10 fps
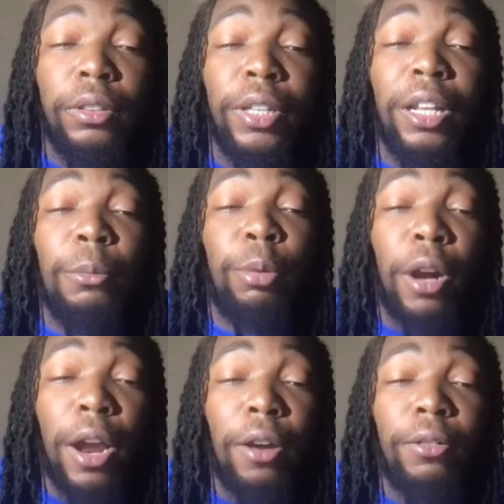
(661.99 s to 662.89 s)
Jaylen
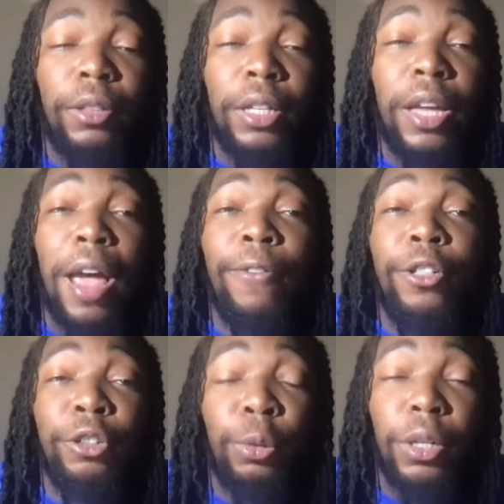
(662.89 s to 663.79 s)
Brown, he
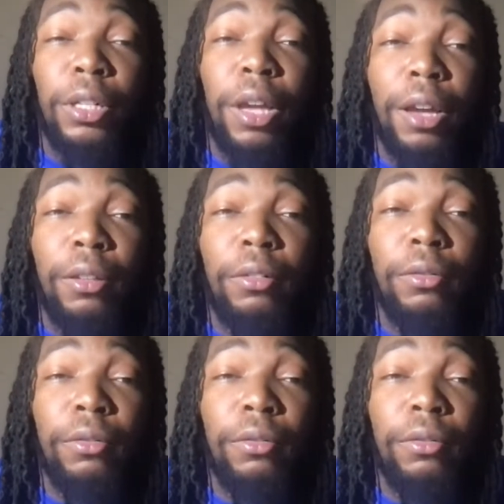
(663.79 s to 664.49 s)
averaging 28.